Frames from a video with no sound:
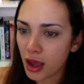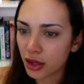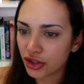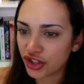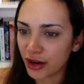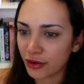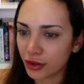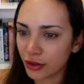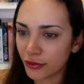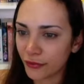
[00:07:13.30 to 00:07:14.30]

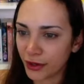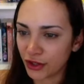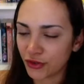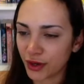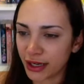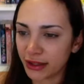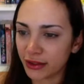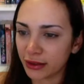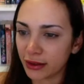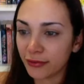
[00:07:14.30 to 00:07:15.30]
Cheryl finished reading
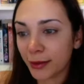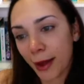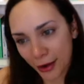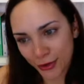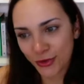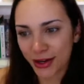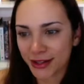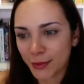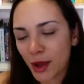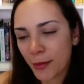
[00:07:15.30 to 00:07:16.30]
The Lovely Back on Track
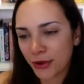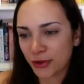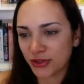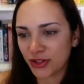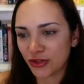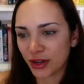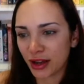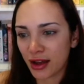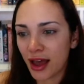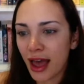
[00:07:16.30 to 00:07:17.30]
as well by Tricia
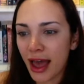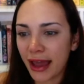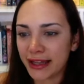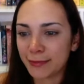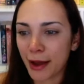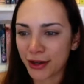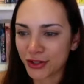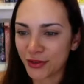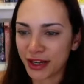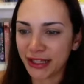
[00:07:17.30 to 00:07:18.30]
Stringer, and is back
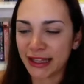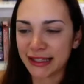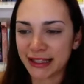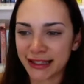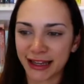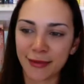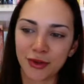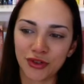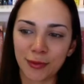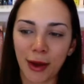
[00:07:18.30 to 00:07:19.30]
to reading Lessons in
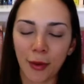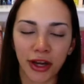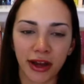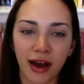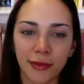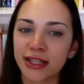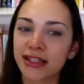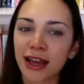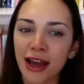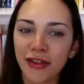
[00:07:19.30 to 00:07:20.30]
Chemistry by Budding
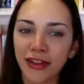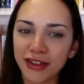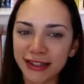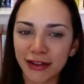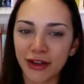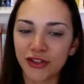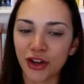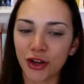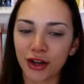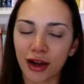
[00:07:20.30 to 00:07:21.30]
Armas. I think the TV
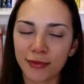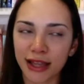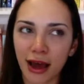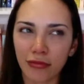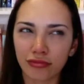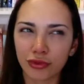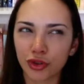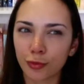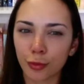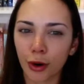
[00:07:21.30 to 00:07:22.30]
show comes out
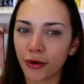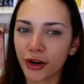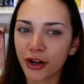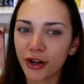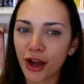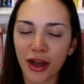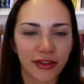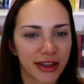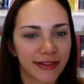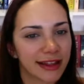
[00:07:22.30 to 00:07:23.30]
tomorrow. I
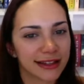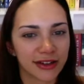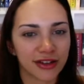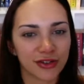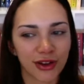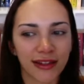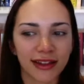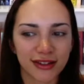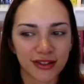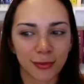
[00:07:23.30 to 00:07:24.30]
think that's here in Australia.
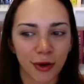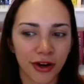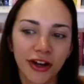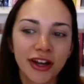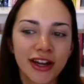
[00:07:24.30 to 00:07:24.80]
It's tomorrow.